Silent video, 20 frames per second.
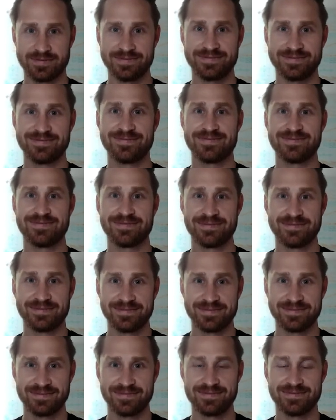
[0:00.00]

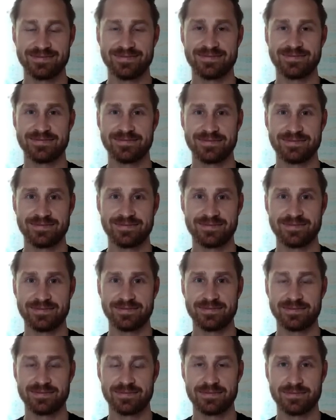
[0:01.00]

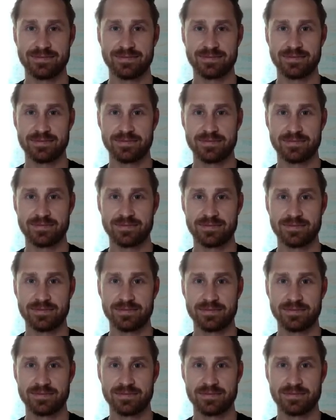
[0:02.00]

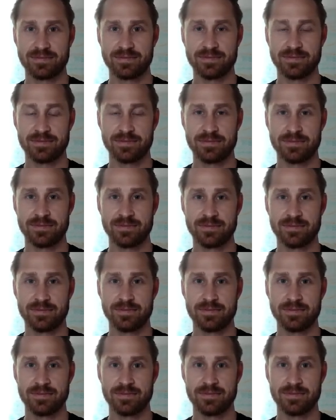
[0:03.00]
[no speech]